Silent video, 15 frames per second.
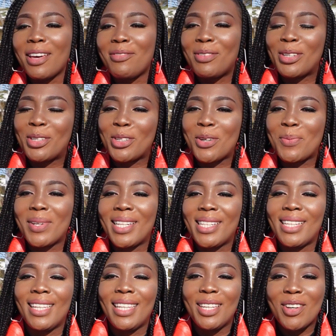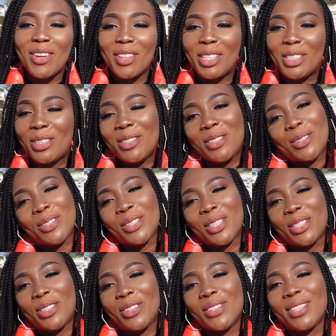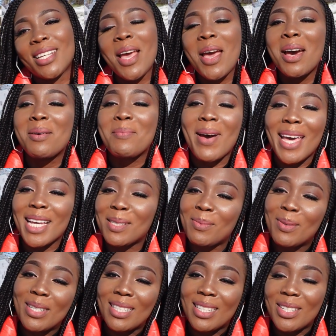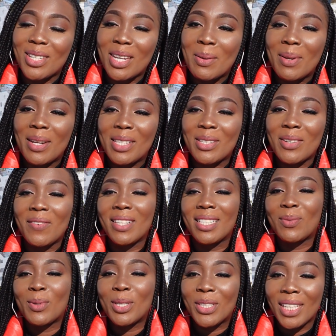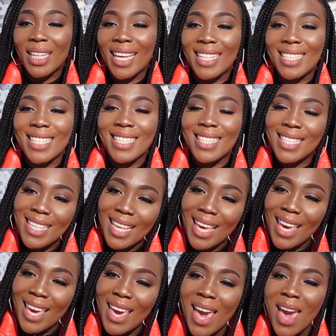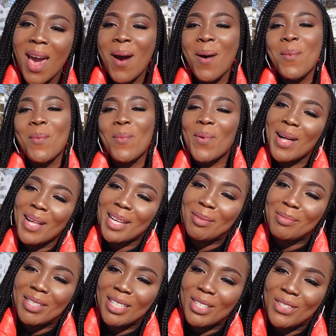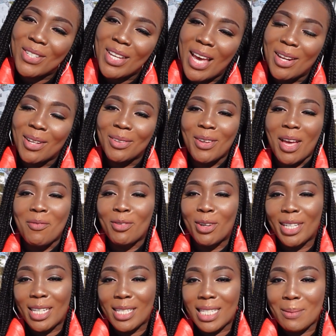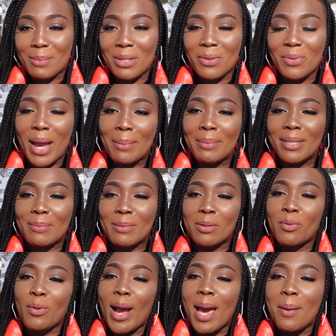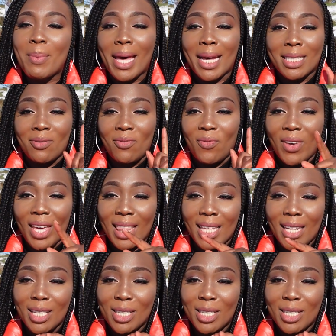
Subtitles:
life in Germany, legal issues, social issues, my experience in Germany. So if this is what you like to see, welcome to this channel. If you have not yet subscribe, activate the